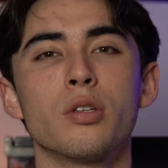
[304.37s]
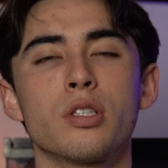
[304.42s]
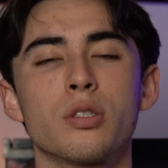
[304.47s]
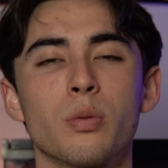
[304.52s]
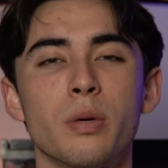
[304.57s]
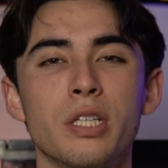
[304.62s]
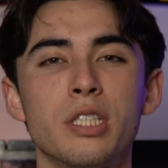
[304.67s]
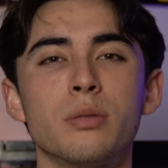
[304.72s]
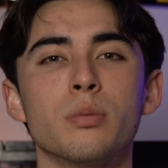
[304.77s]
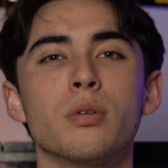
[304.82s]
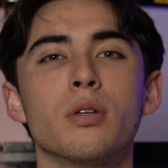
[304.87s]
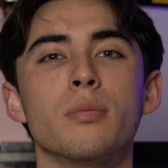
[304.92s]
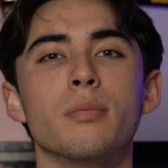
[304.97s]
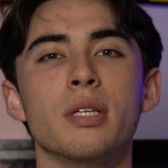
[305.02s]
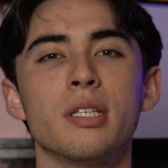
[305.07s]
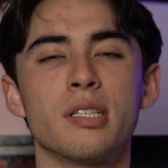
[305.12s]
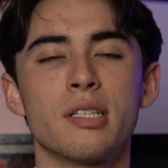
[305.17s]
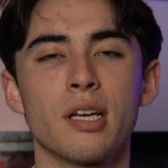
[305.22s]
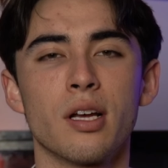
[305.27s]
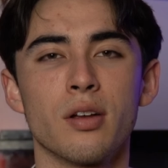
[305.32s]
switchable
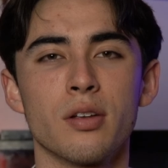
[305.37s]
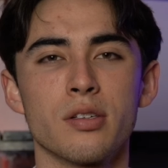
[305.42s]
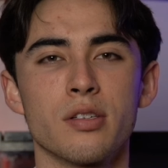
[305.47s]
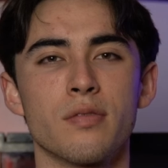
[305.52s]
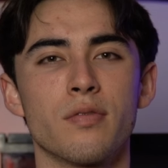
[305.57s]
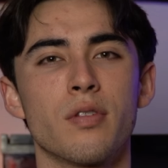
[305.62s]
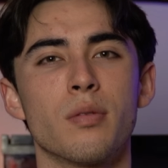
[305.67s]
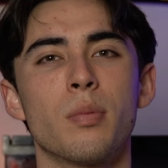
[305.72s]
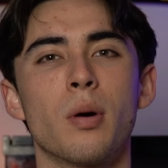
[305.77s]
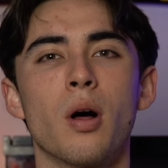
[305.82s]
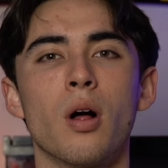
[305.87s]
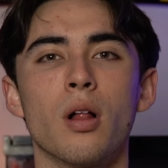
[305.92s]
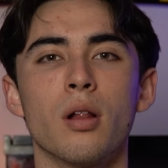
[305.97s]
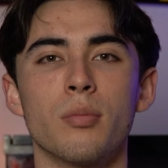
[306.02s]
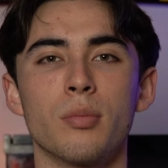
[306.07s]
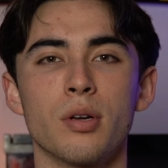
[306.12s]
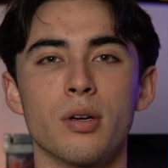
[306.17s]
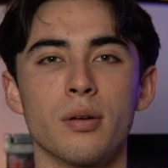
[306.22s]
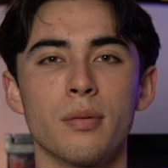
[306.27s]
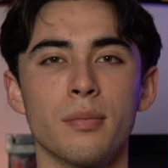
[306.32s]
micelles of the
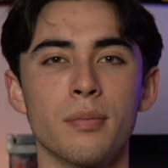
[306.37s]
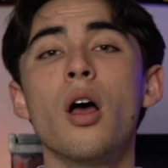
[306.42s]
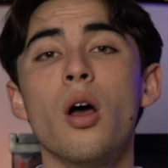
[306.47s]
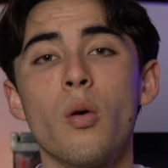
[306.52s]
polymer.